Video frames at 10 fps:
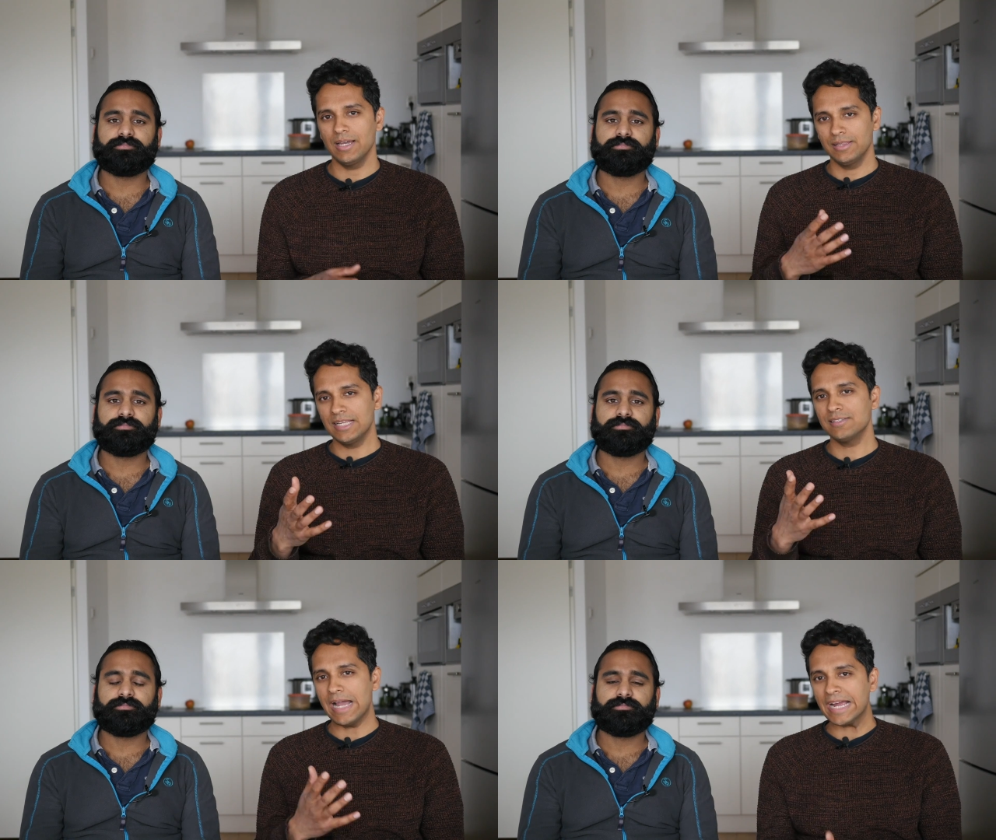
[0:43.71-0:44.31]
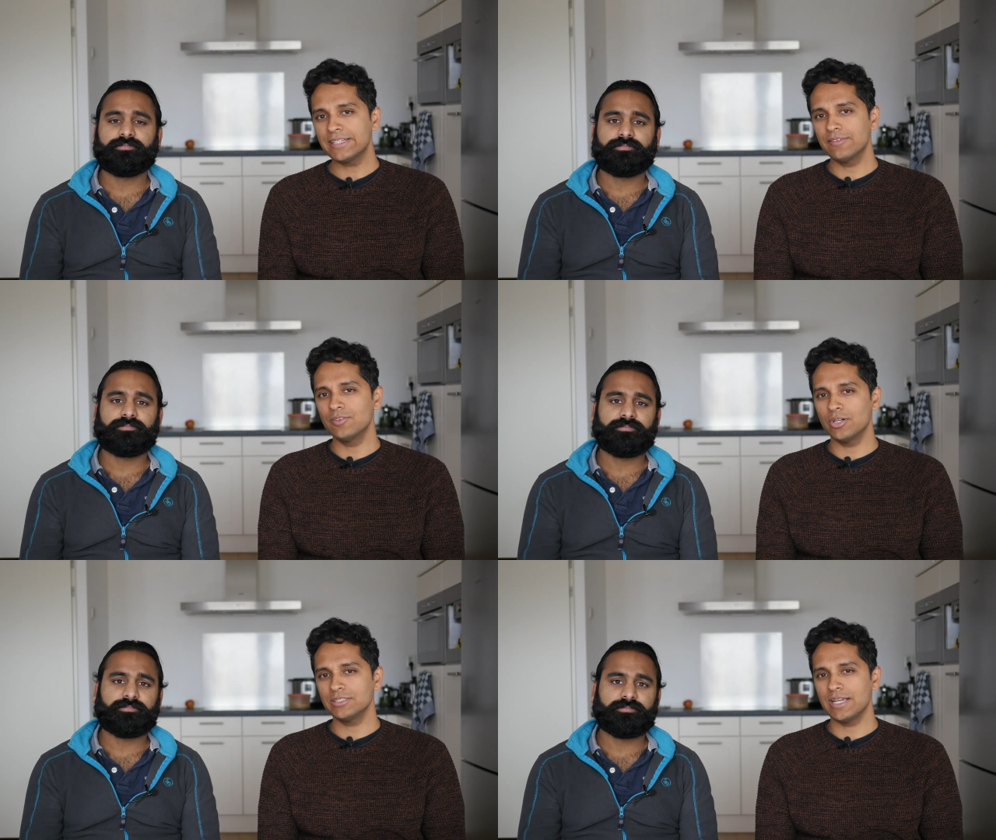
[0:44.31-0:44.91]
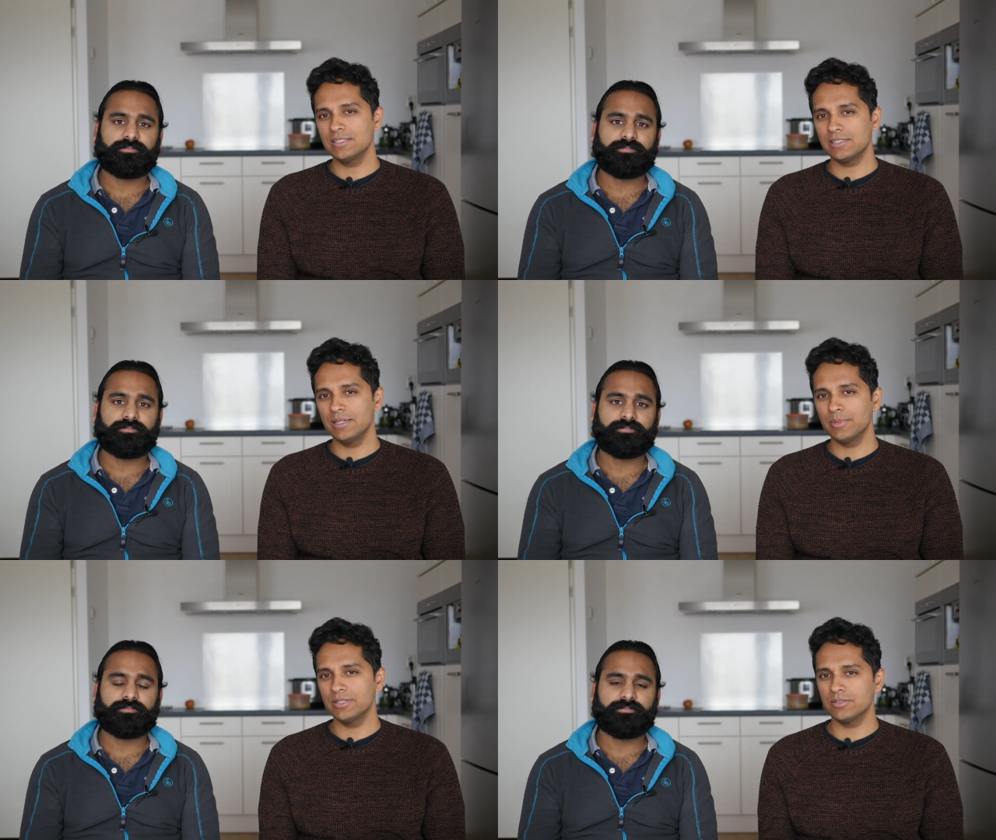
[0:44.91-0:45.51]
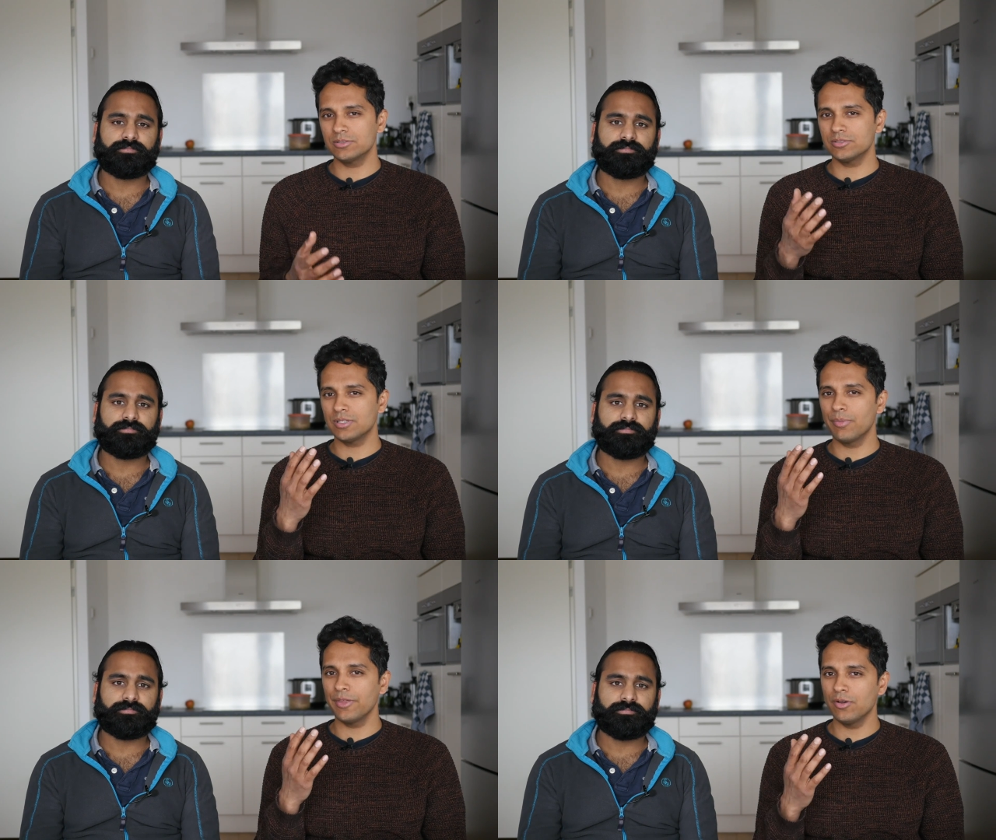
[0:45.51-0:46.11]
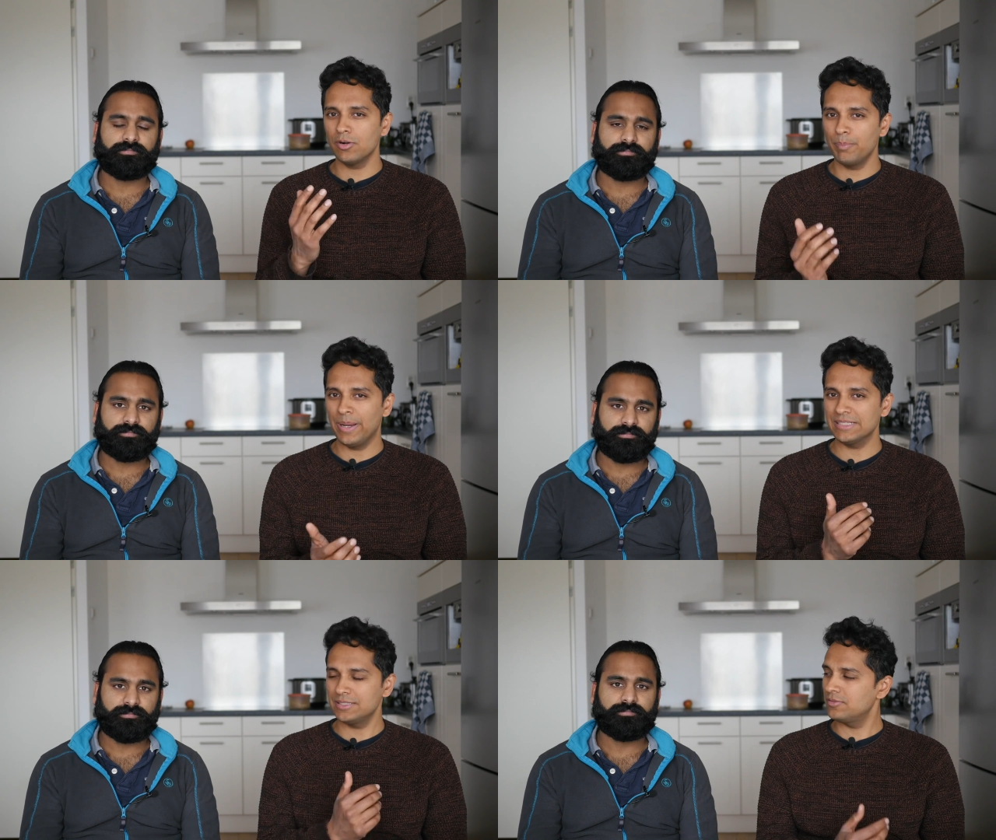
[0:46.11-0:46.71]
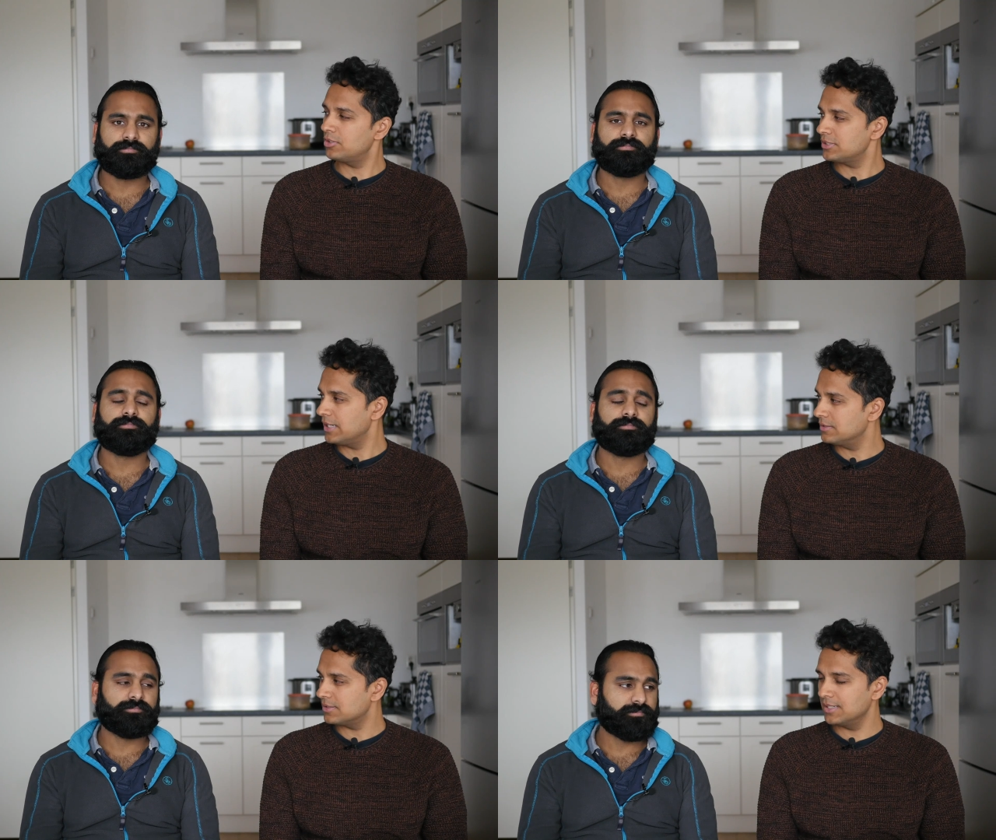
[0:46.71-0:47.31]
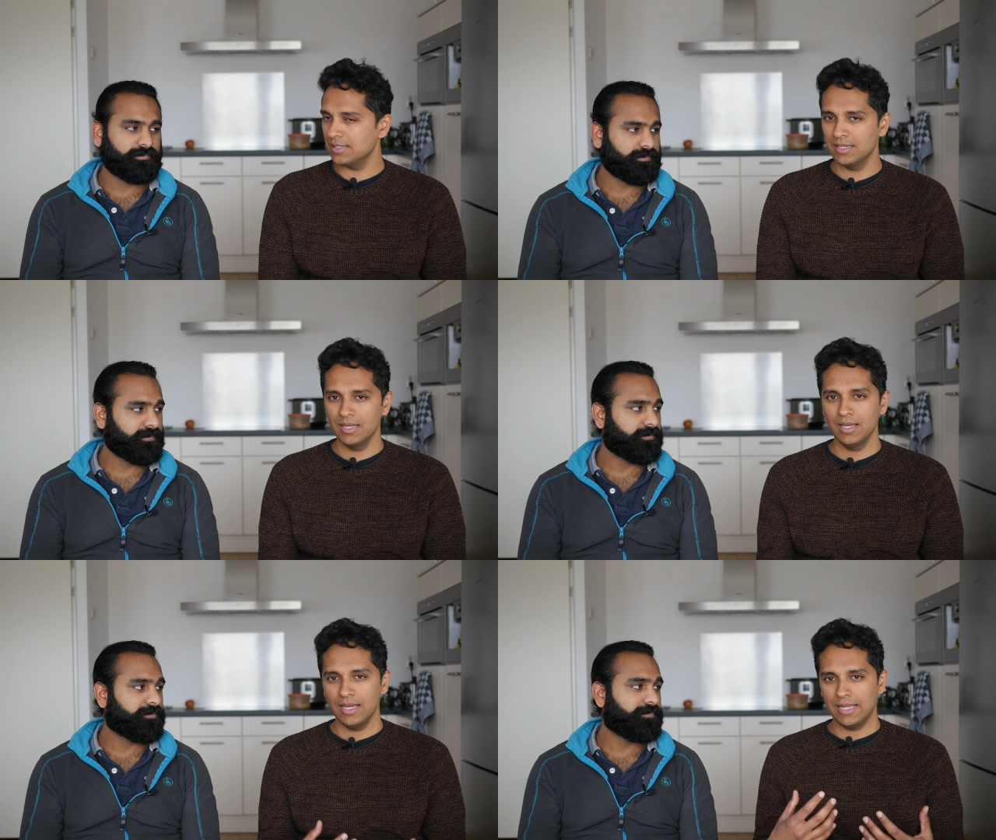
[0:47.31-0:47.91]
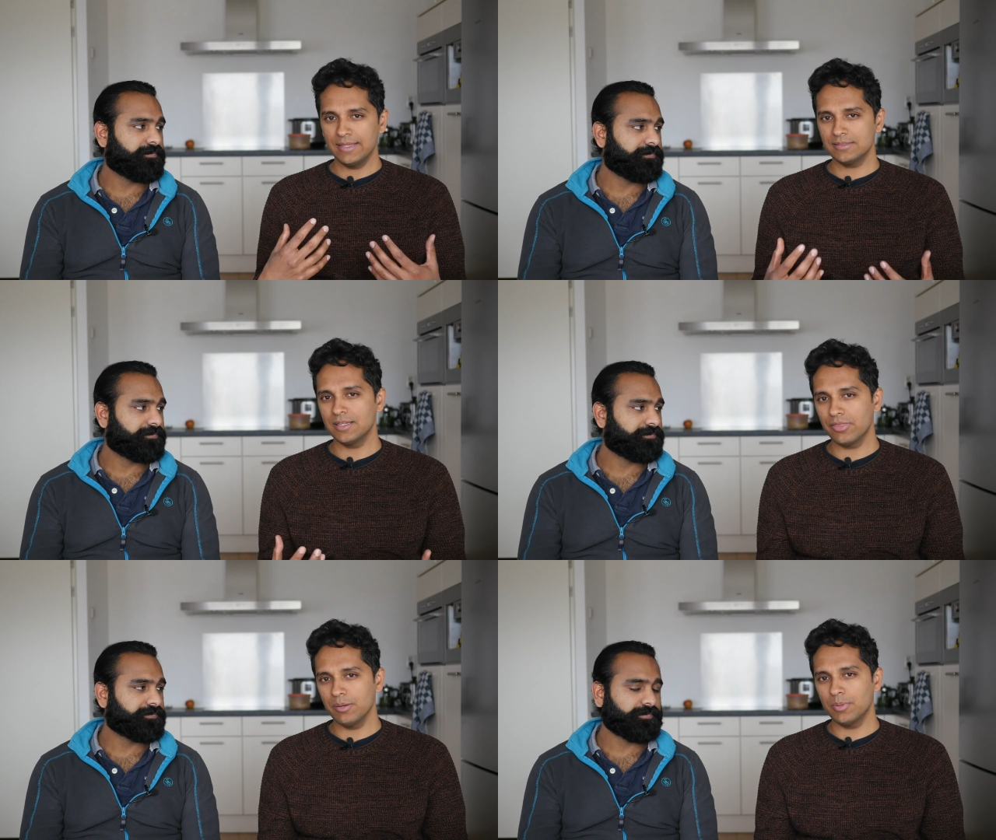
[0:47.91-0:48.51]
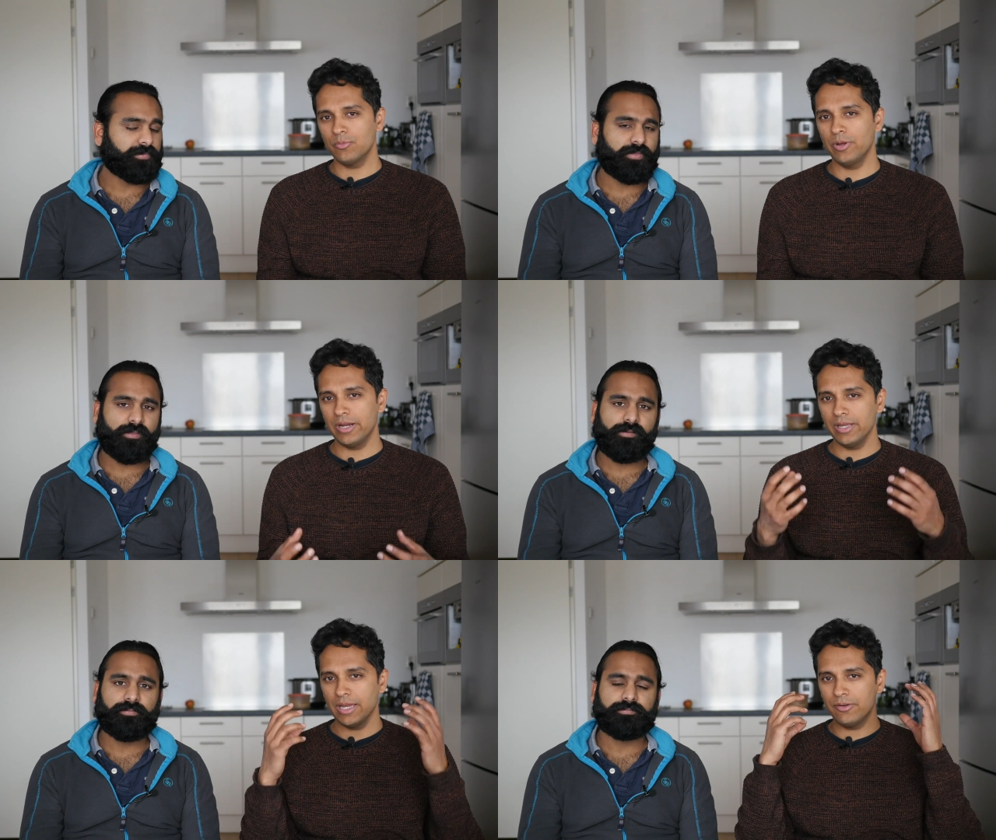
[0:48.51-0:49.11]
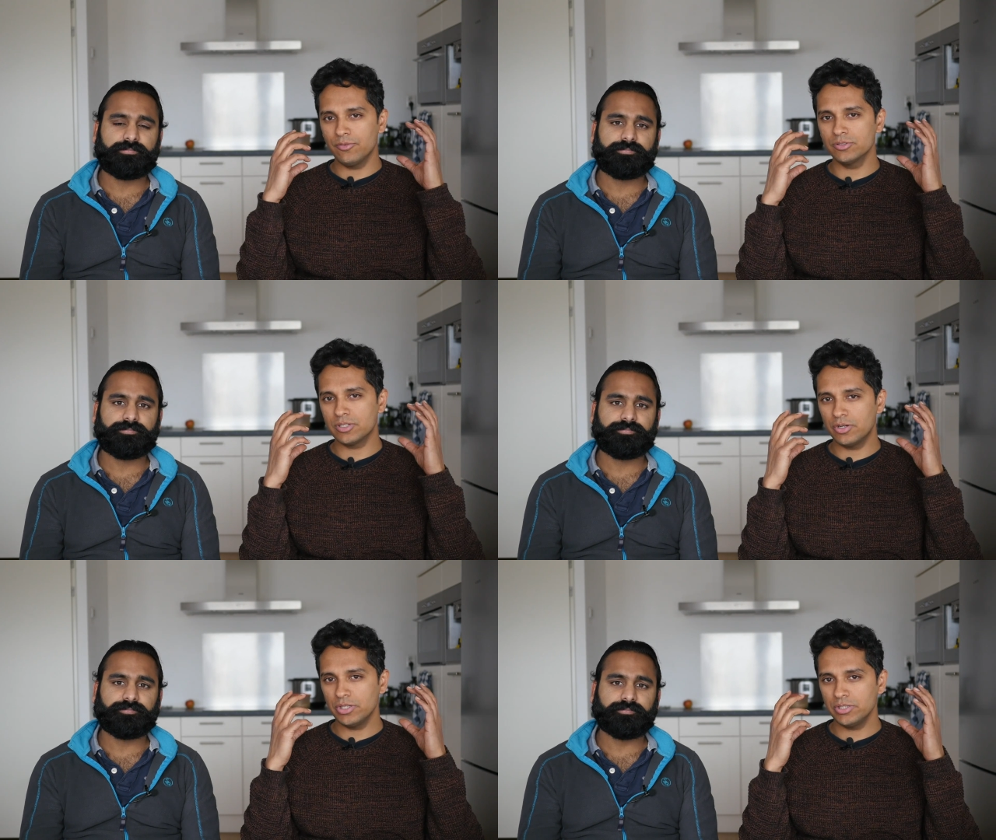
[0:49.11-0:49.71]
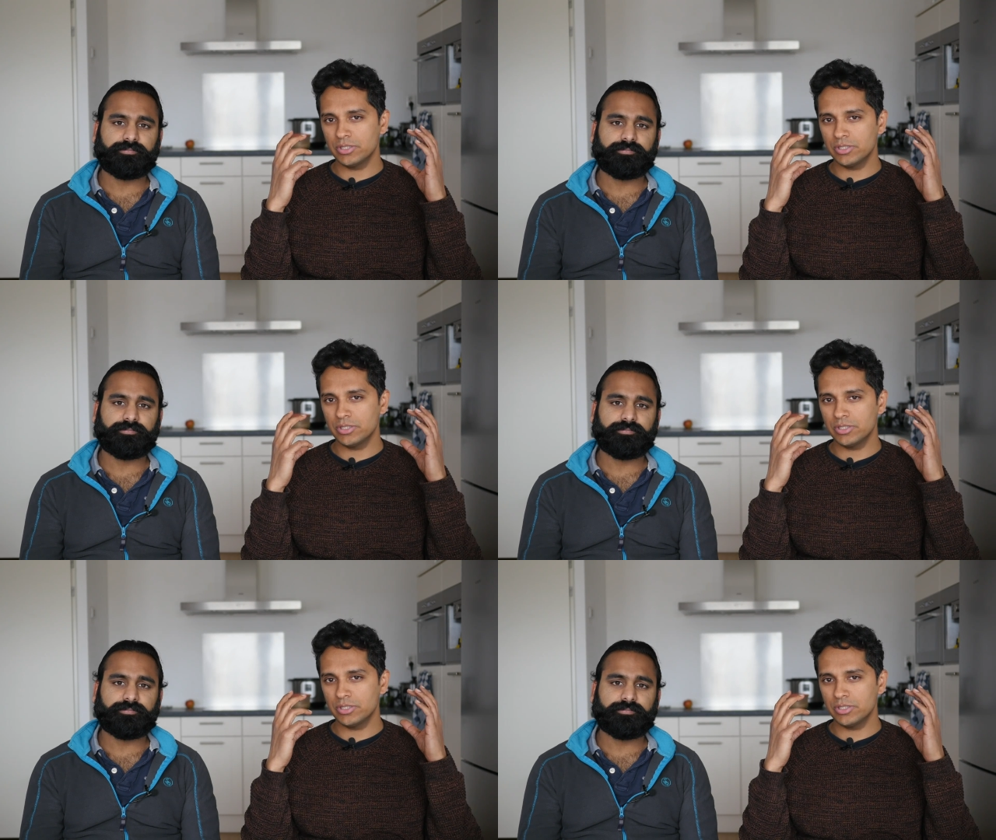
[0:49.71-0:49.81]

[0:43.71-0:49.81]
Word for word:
Speaker 1: That's active noise cancelling, but there's also something called passive noise cancelling, and that's nothing but wearing headphones around your